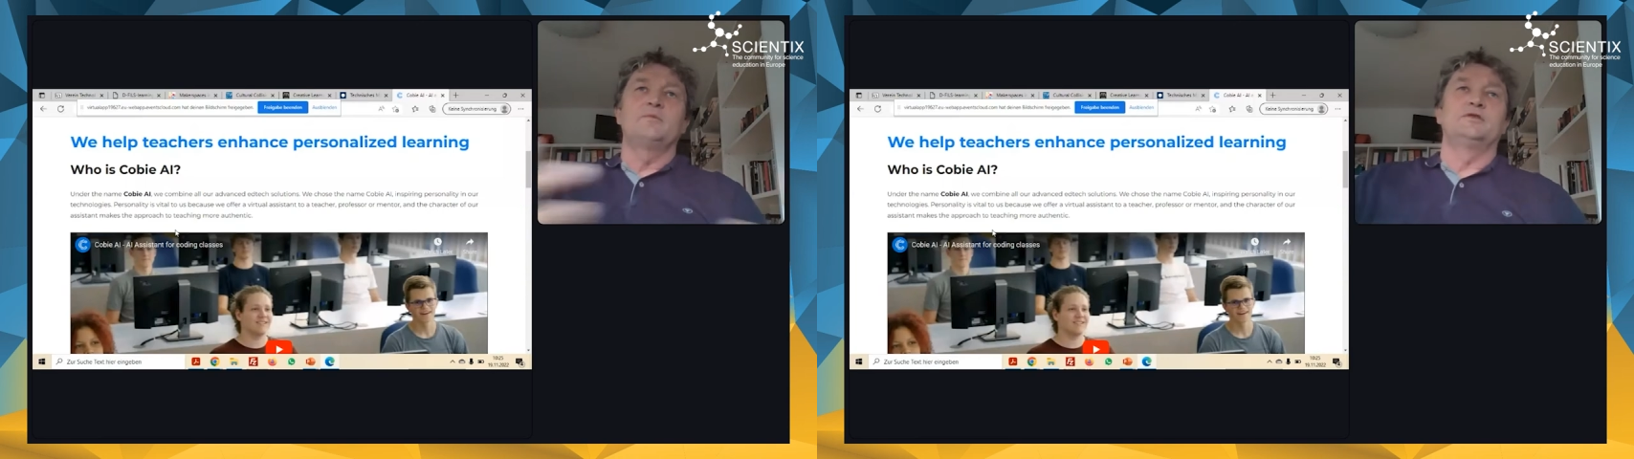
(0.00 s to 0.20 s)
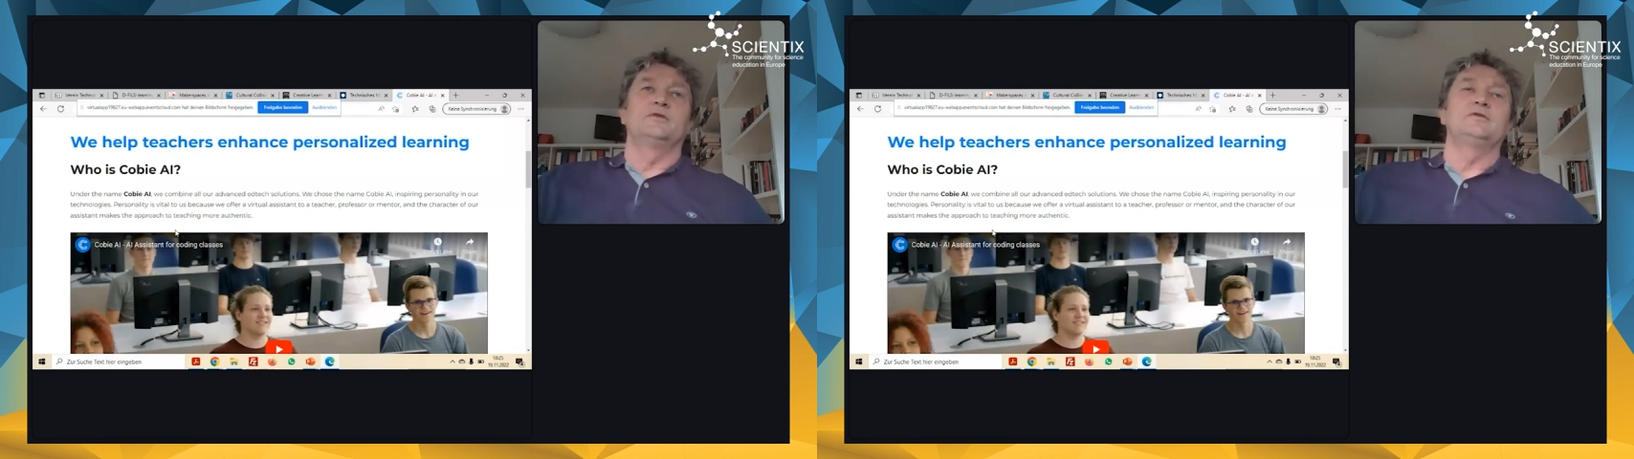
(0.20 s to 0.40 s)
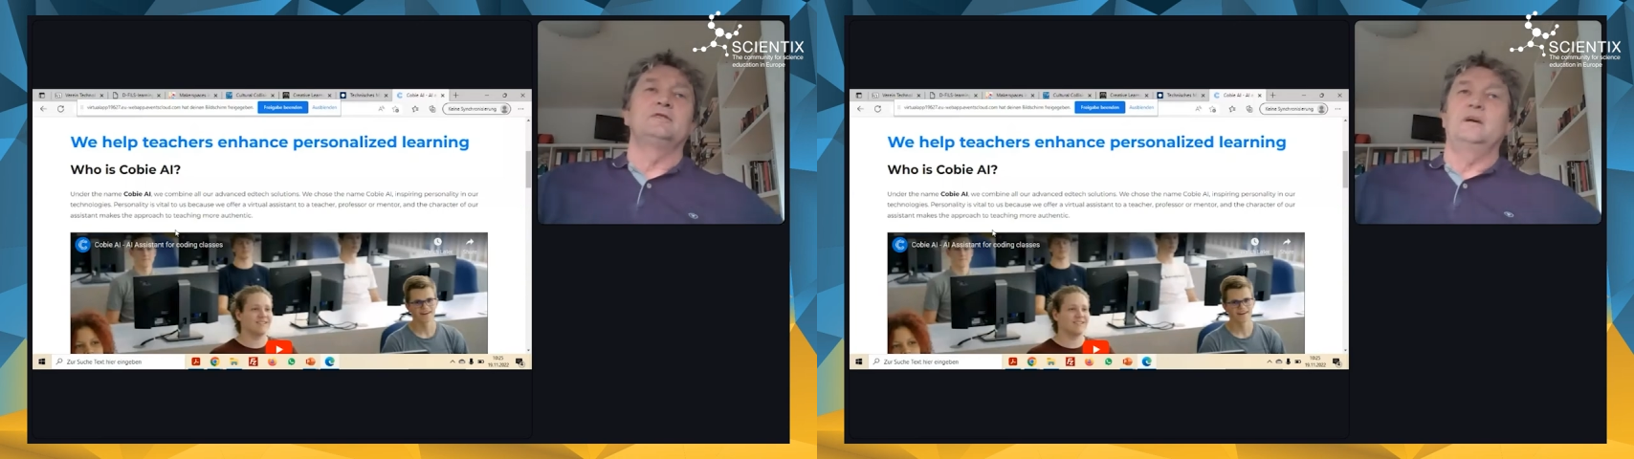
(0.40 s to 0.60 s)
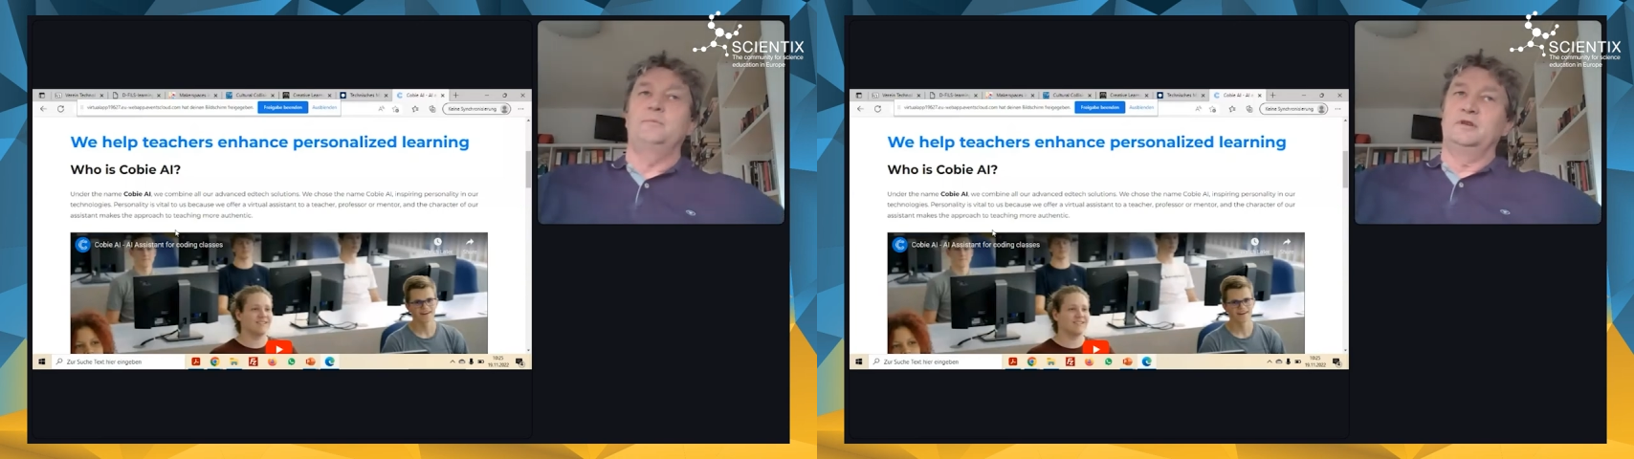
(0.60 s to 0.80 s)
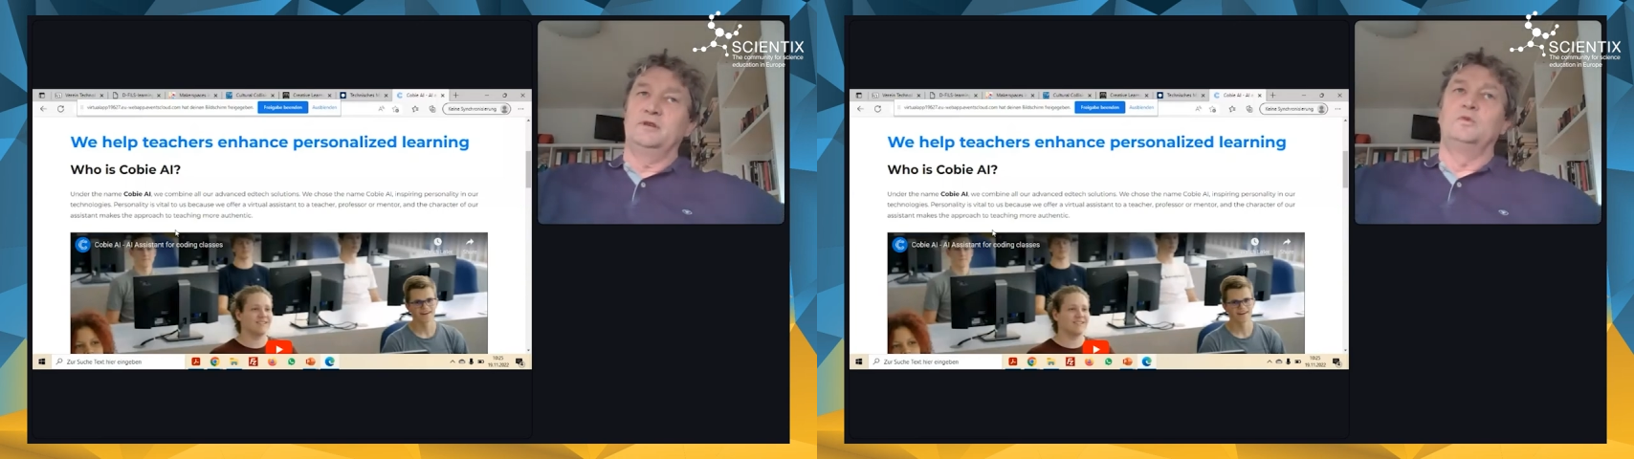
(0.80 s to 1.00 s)
a prototype
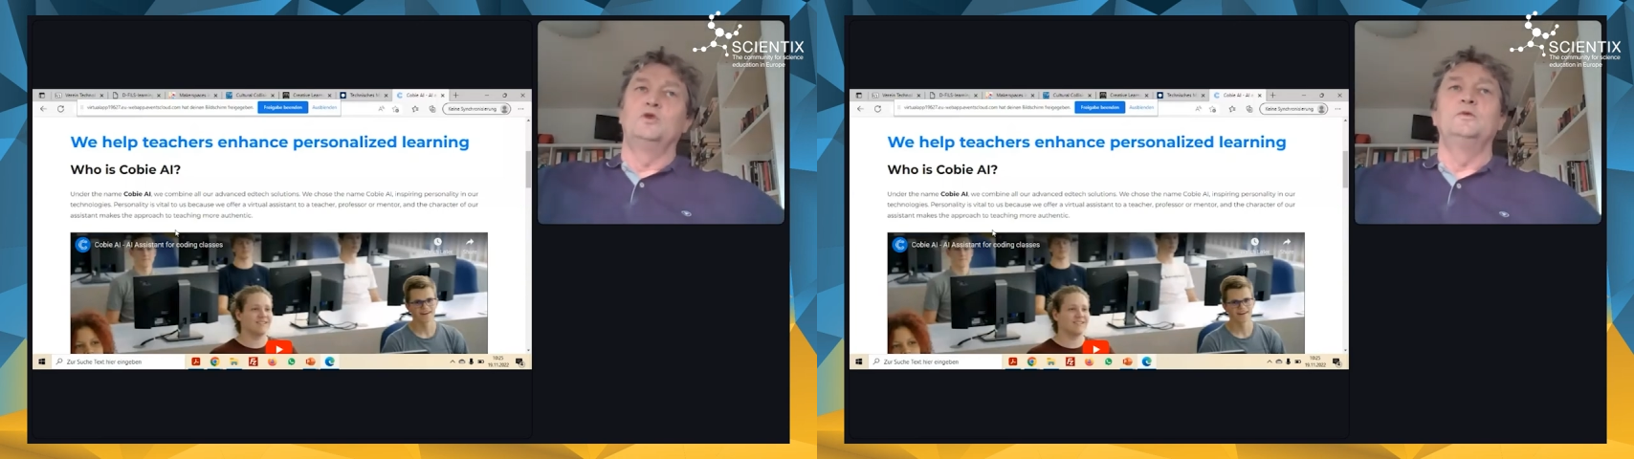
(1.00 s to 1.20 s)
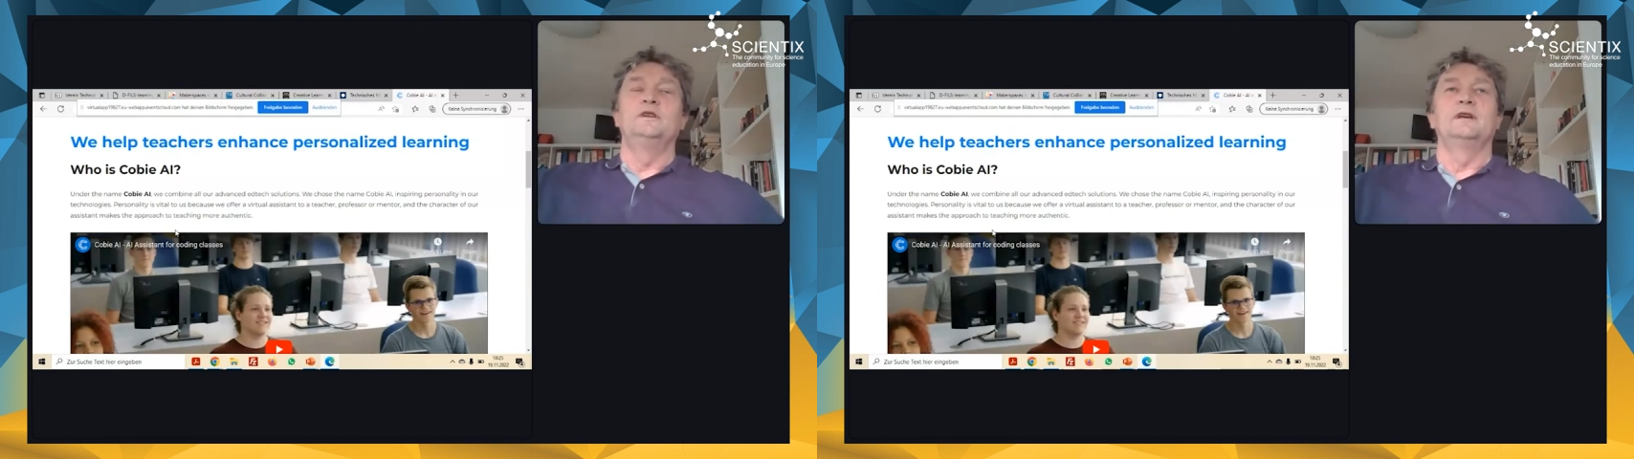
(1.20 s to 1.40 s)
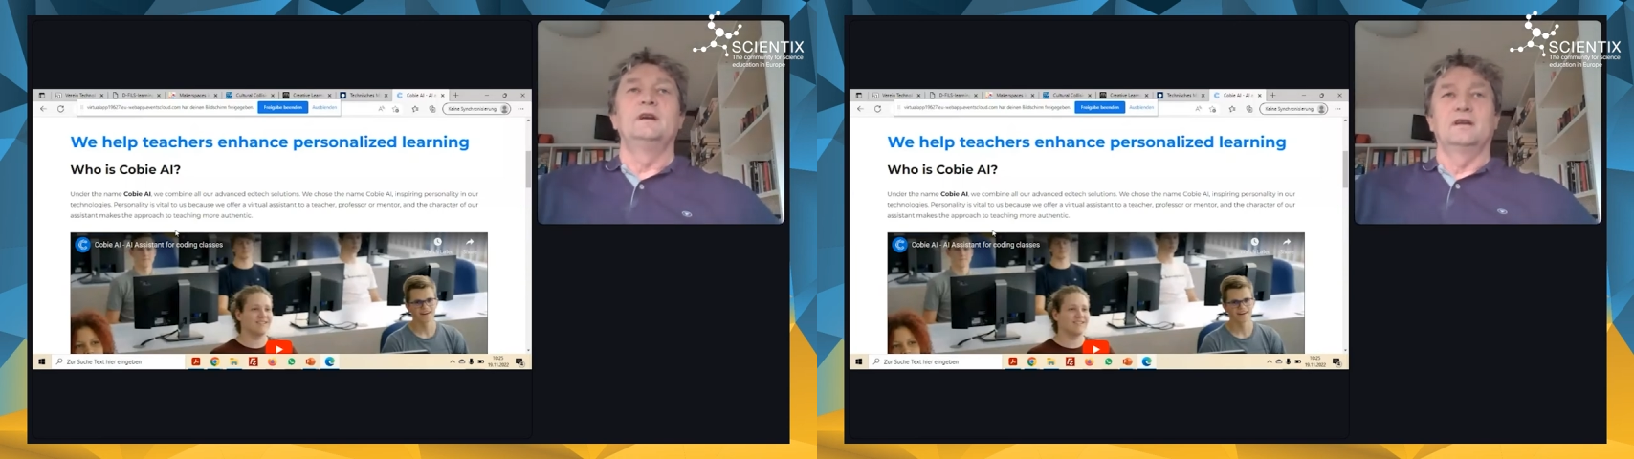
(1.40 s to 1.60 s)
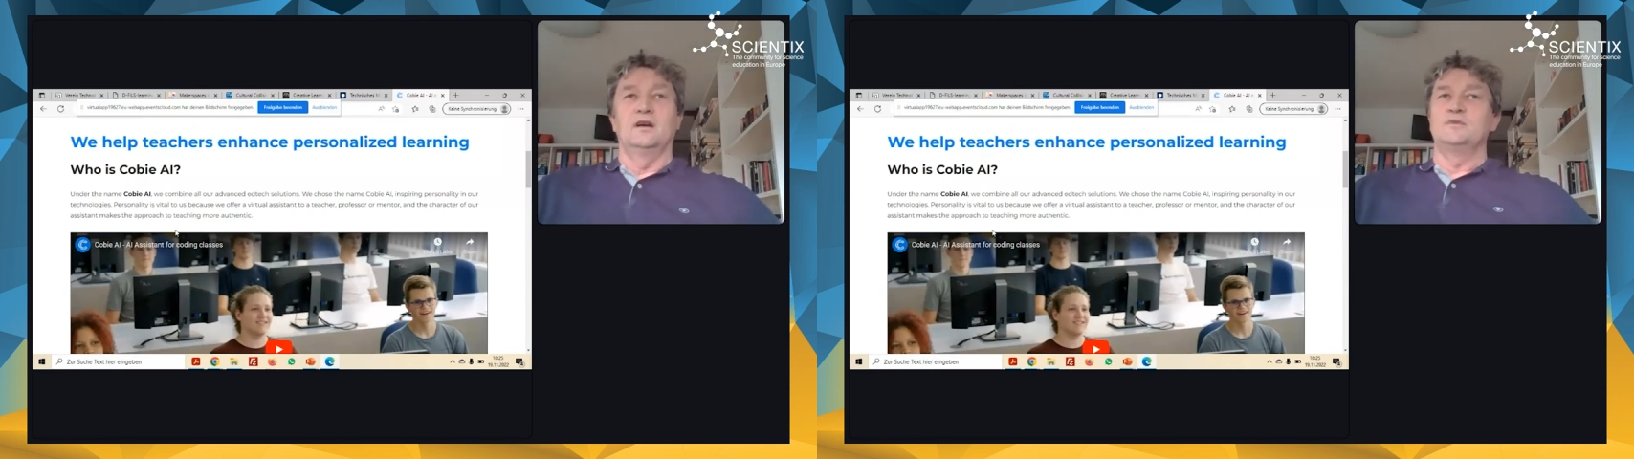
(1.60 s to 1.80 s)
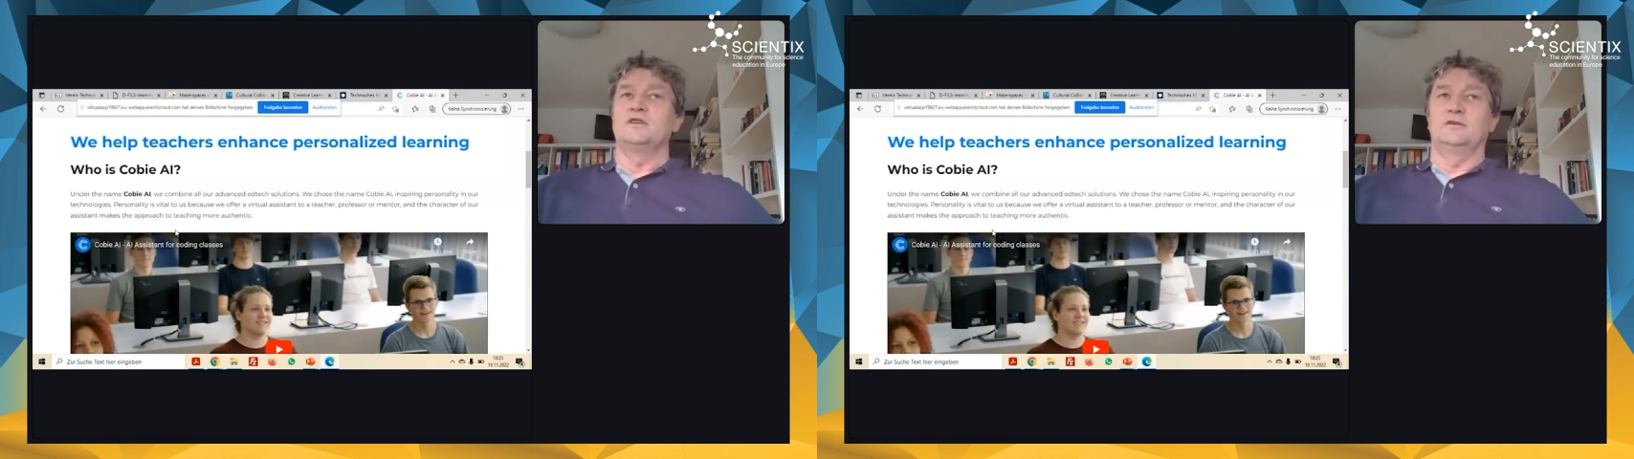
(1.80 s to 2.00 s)
at the moment
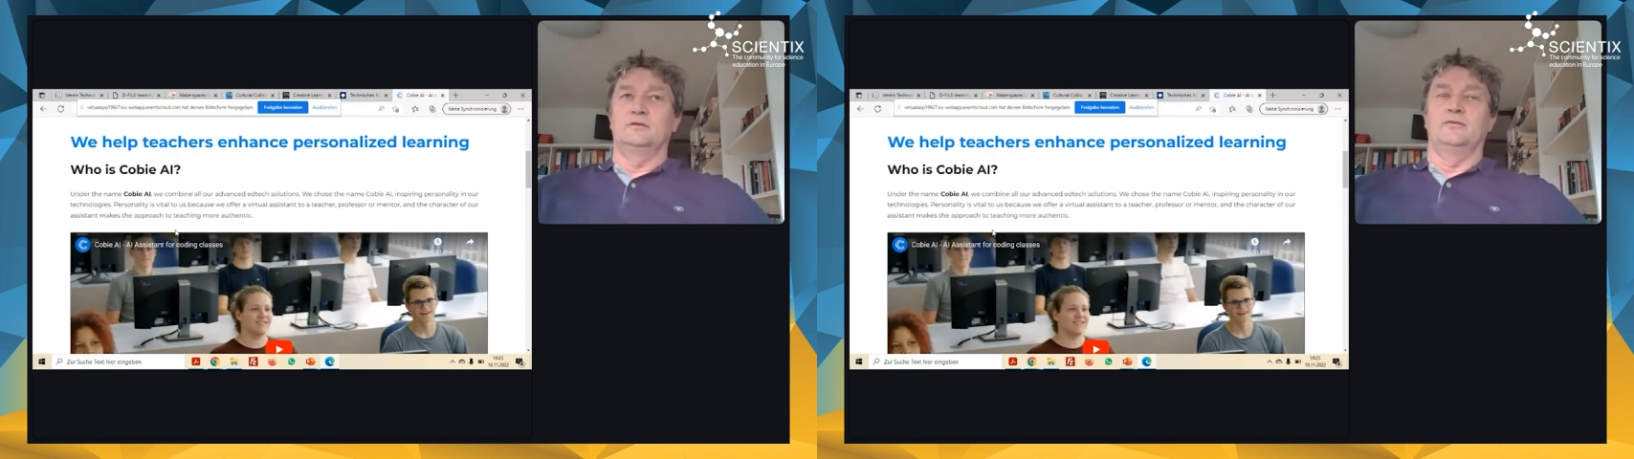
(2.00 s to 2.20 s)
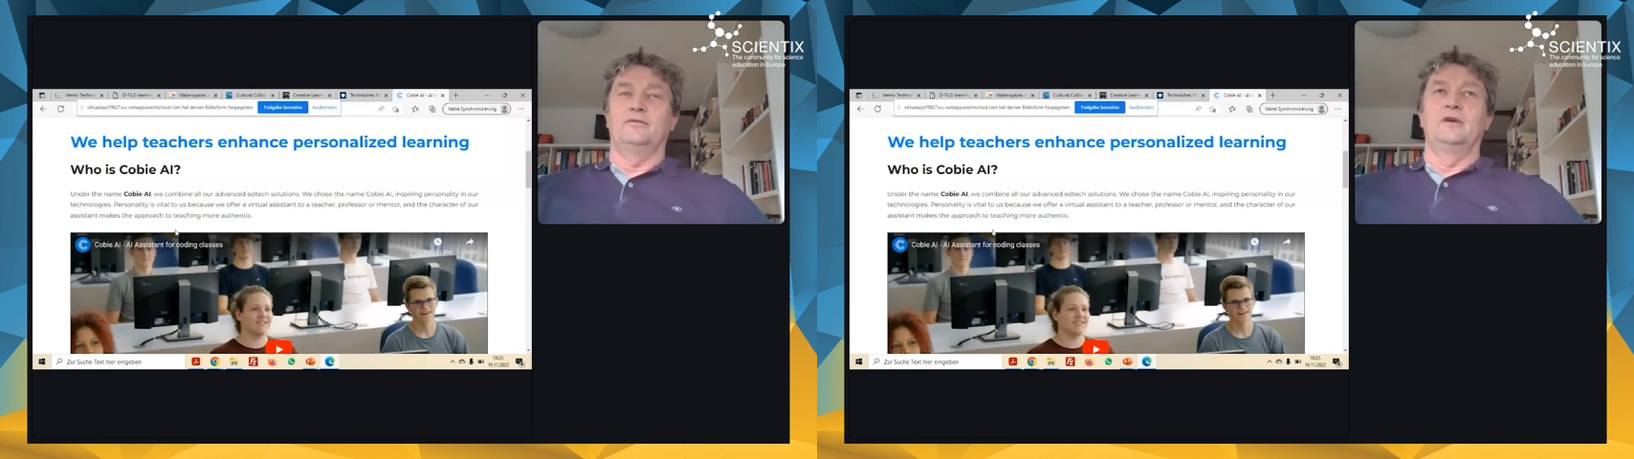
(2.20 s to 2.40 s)
comes out of